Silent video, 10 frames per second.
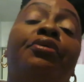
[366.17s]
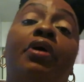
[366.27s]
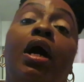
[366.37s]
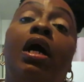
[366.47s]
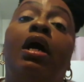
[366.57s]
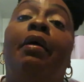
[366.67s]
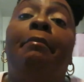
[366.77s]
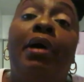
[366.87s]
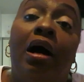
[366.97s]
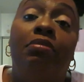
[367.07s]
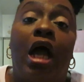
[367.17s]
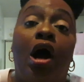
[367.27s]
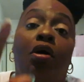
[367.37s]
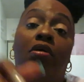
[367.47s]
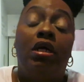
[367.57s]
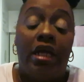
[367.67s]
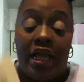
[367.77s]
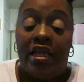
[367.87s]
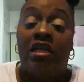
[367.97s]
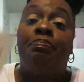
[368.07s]
on the uh, y'all.
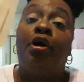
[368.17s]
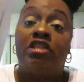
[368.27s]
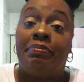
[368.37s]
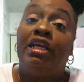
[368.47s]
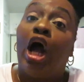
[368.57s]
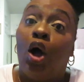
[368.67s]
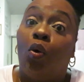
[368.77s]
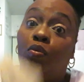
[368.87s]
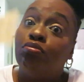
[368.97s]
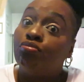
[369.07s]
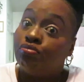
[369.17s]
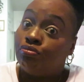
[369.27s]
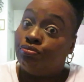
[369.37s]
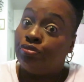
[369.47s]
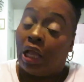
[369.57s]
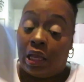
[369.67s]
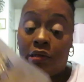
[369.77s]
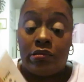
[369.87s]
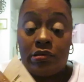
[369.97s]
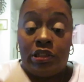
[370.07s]
And it's supposed to be gone. Nah,
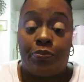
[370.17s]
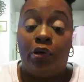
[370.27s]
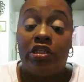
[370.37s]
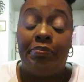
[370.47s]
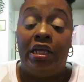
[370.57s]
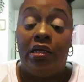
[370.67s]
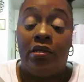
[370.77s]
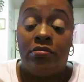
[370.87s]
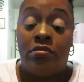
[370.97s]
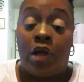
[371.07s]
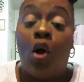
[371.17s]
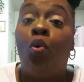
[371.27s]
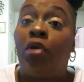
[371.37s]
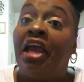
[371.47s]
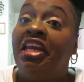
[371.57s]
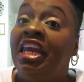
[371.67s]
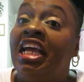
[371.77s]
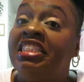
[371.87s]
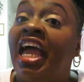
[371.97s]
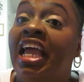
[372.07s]
it's supposed to be gone like the
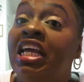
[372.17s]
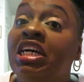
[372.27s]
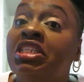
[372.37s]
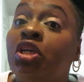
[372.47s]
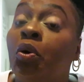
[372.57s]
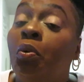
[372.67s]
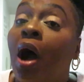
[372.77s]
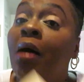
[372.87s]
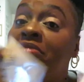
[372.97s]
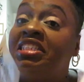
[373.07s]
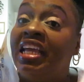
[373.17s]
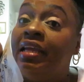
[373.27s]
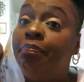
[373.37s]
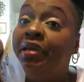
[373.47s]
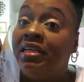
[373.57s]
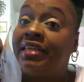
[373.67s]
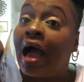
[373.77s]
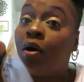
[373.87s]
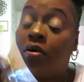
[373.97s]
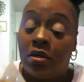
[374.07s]
next day. So I'ma see. Peace
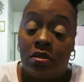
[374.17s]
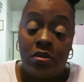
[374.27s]
out.